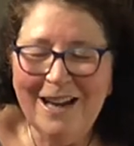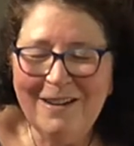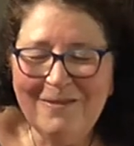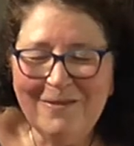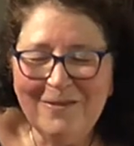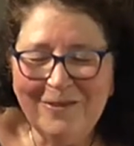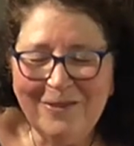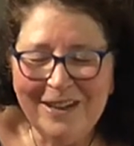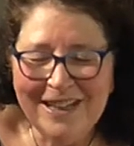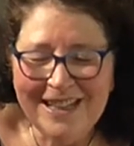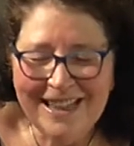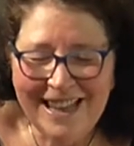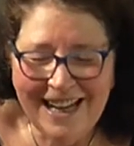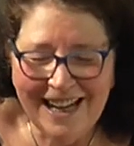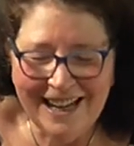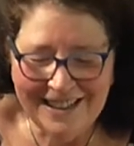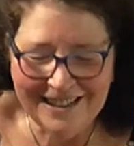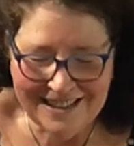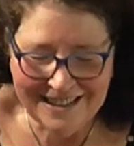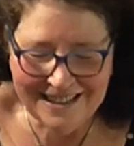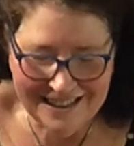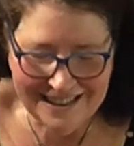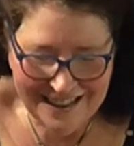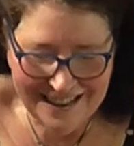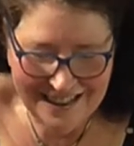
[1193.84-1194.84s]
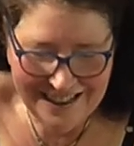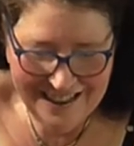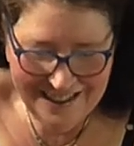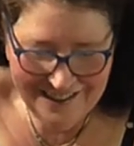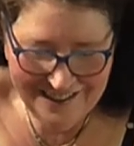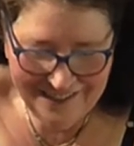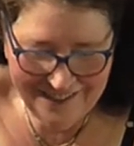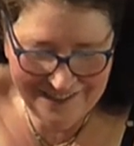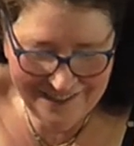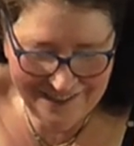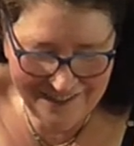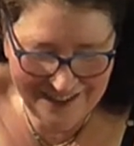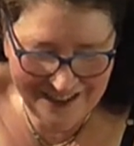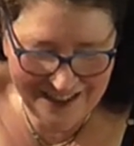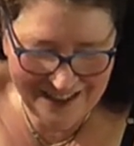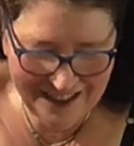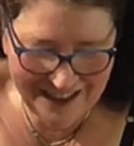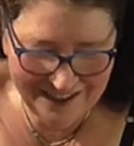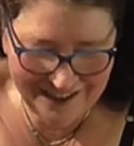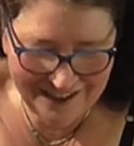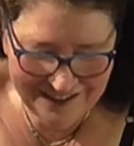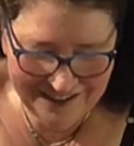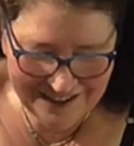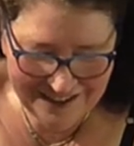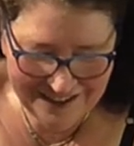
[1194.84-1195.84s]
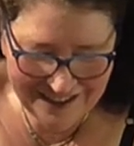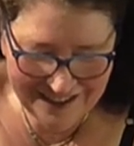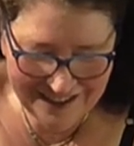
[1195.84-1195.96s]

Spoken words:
Breathe out. Breathe out.